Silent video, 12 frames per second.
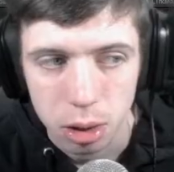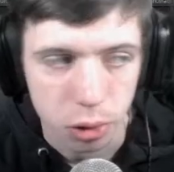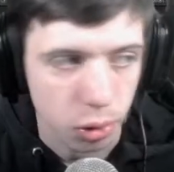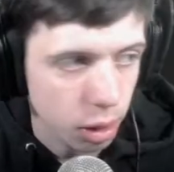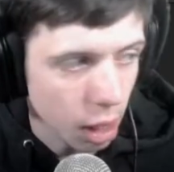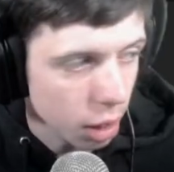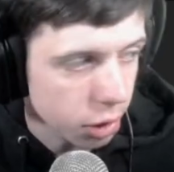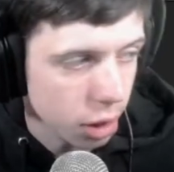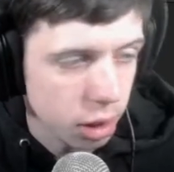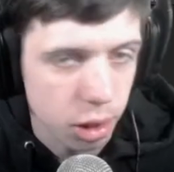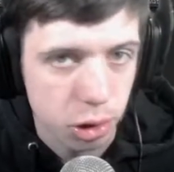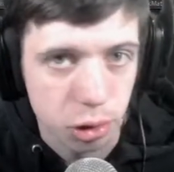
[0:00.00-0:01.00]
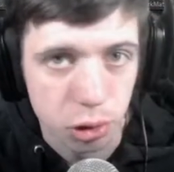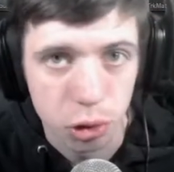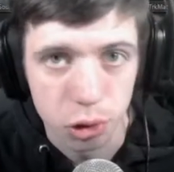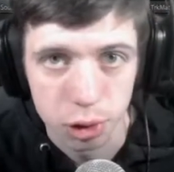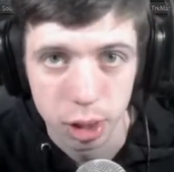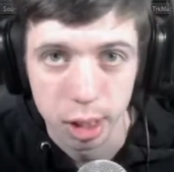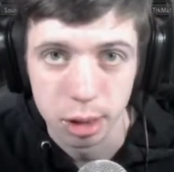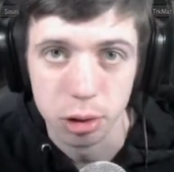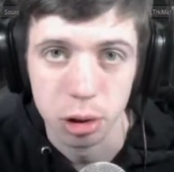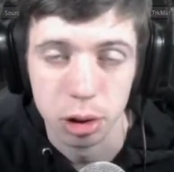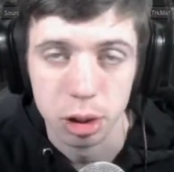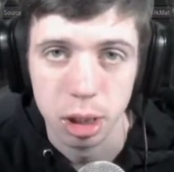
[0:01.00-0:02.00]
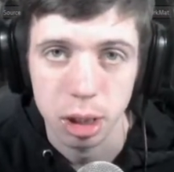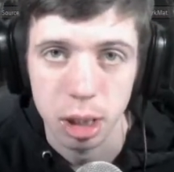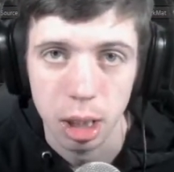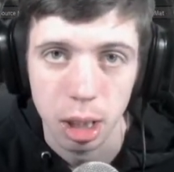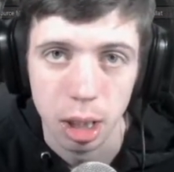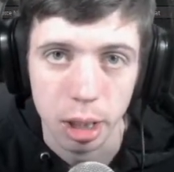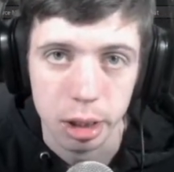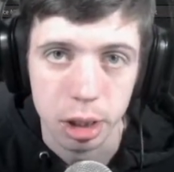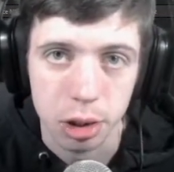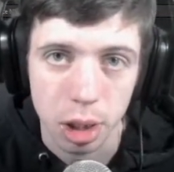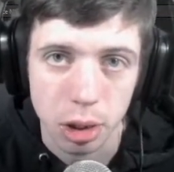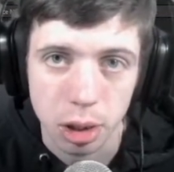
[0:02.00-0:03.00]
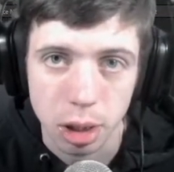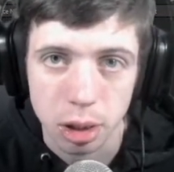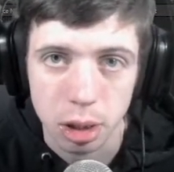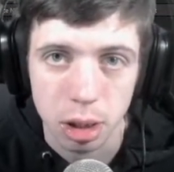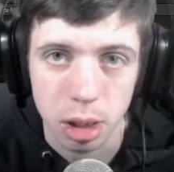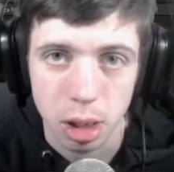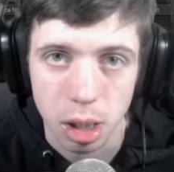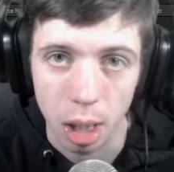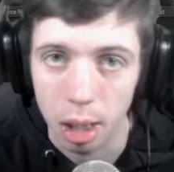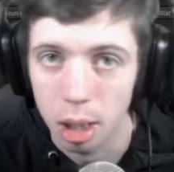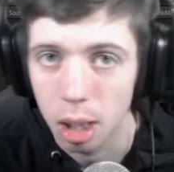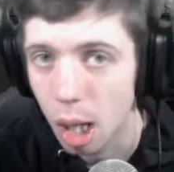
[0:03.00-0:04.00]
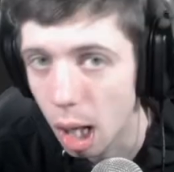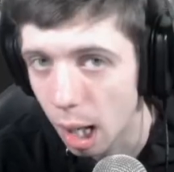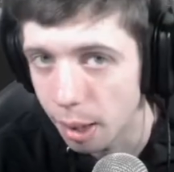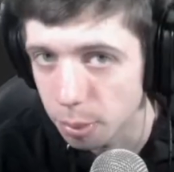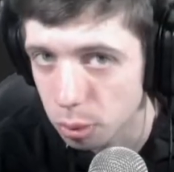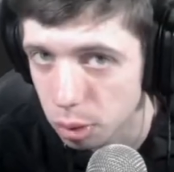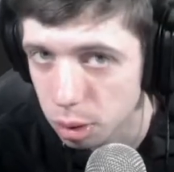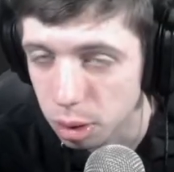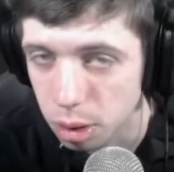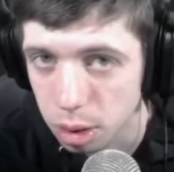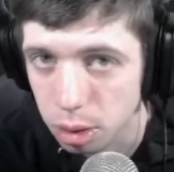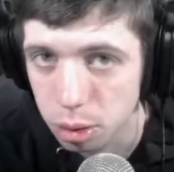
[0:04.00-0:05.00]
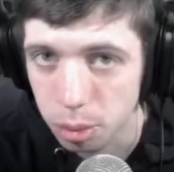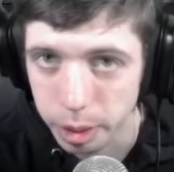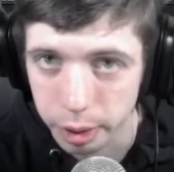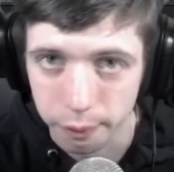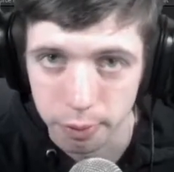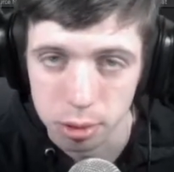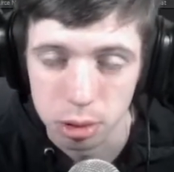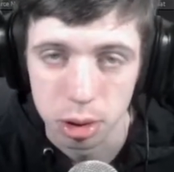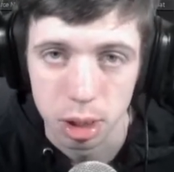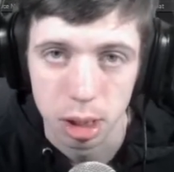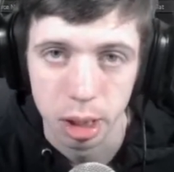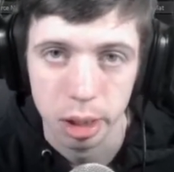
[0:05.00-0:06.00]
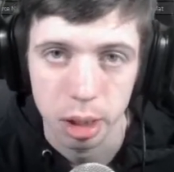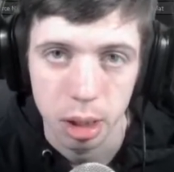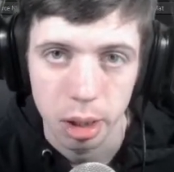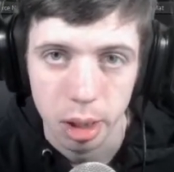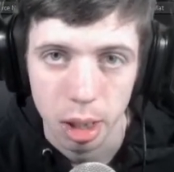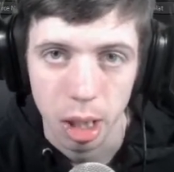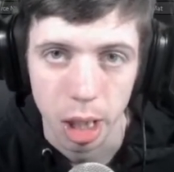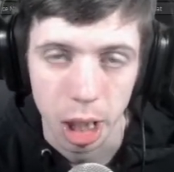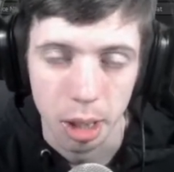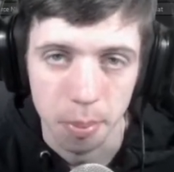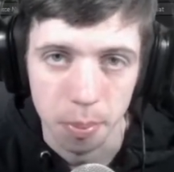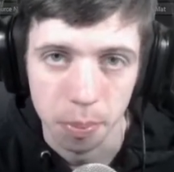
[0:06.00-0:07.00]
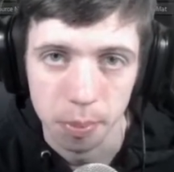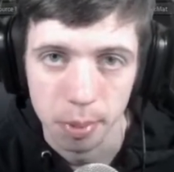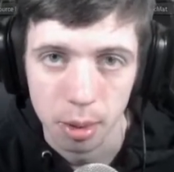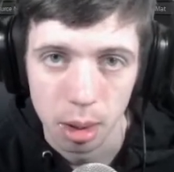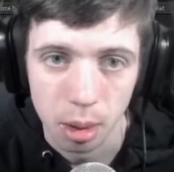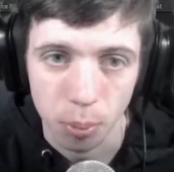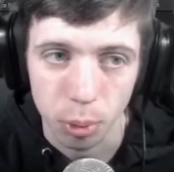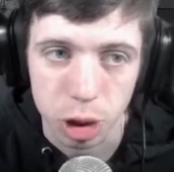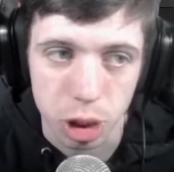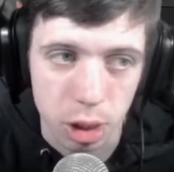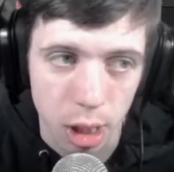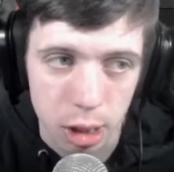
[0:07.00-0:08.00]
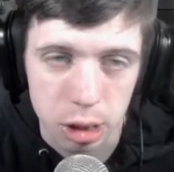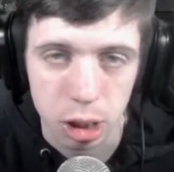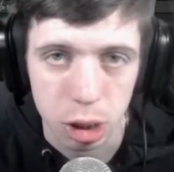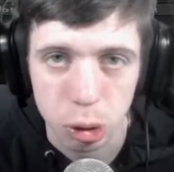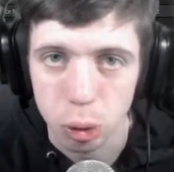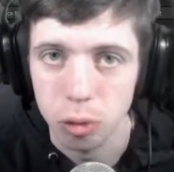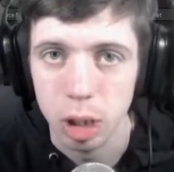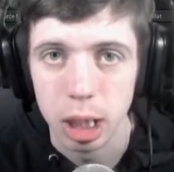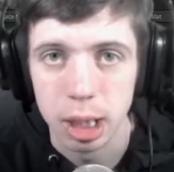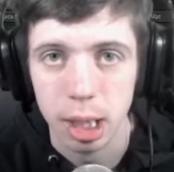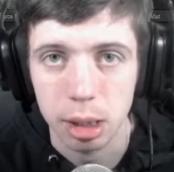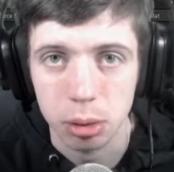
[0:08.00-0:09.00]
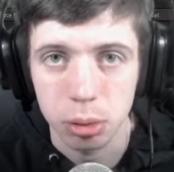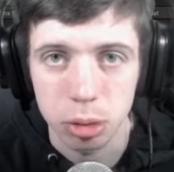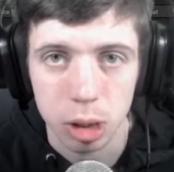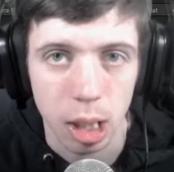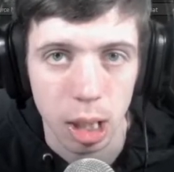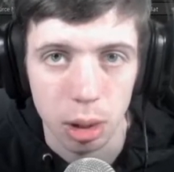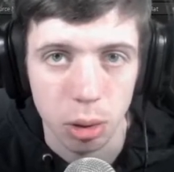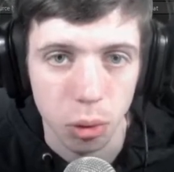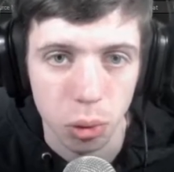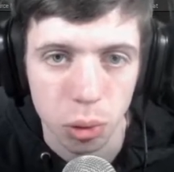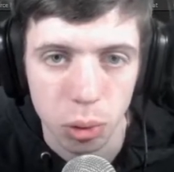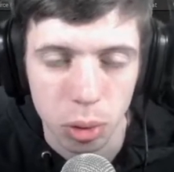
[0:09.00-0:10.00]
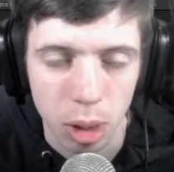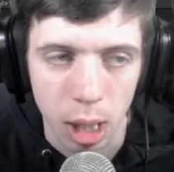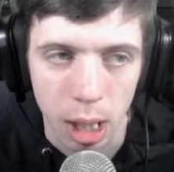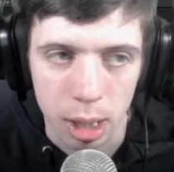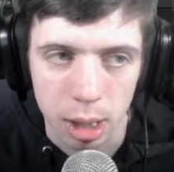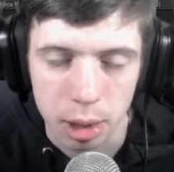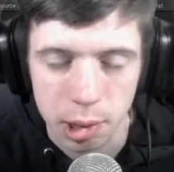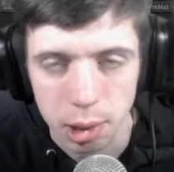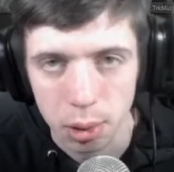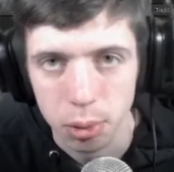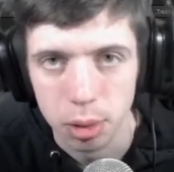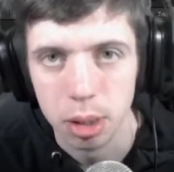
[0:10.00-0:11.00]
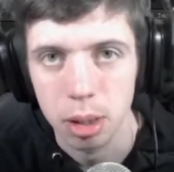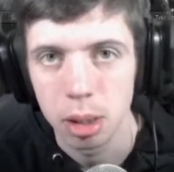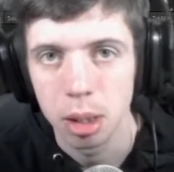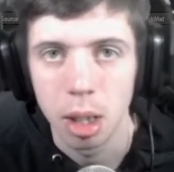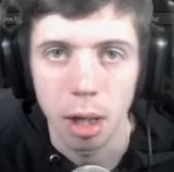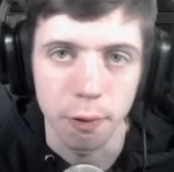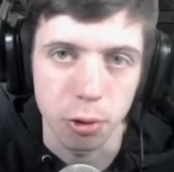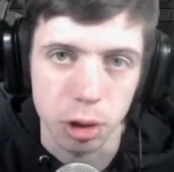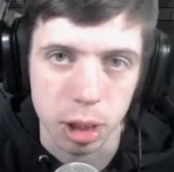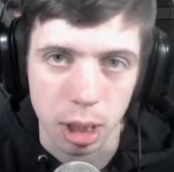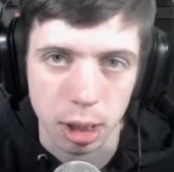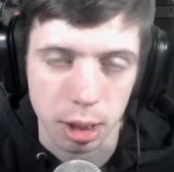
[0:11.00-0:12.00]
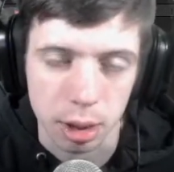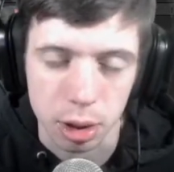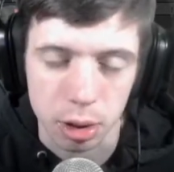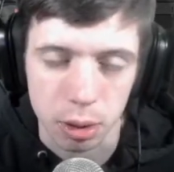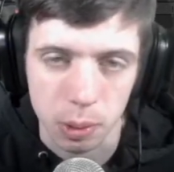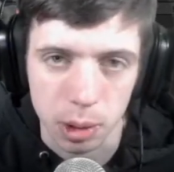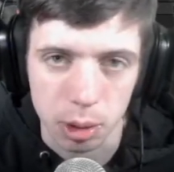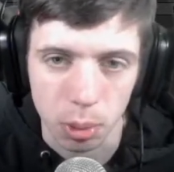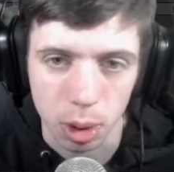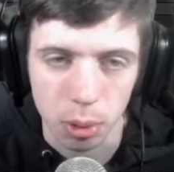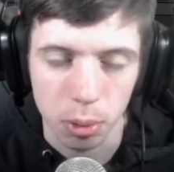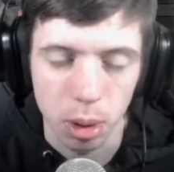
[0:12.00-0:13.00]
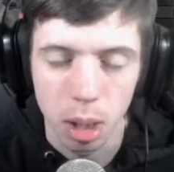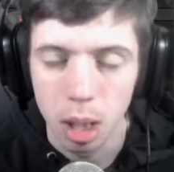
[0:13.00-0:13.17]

So that transition you guys just seen there is a transition that I'm going to make for you today, which is literally two rectangles, a logo and a sound. If you guys heard the sound as well,